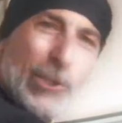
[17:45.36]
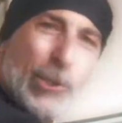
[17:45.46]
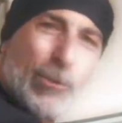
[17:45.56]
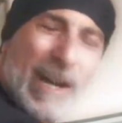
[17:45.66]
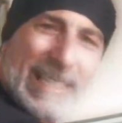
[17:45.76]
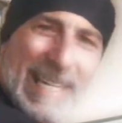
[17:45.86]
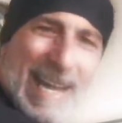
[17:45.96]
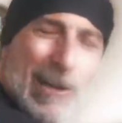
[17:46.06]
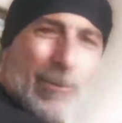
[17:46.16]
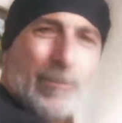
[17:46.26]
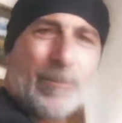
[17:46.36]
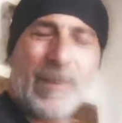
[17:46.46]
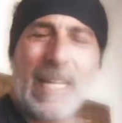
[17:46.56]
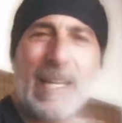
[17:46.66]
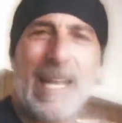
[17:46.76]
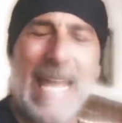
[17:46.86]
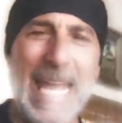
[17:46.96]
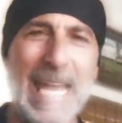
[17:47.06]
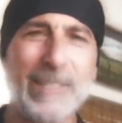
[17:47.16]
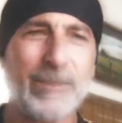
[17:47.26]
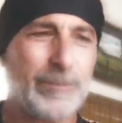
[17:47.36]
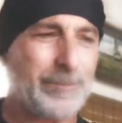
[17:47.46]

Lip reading: to you right now, and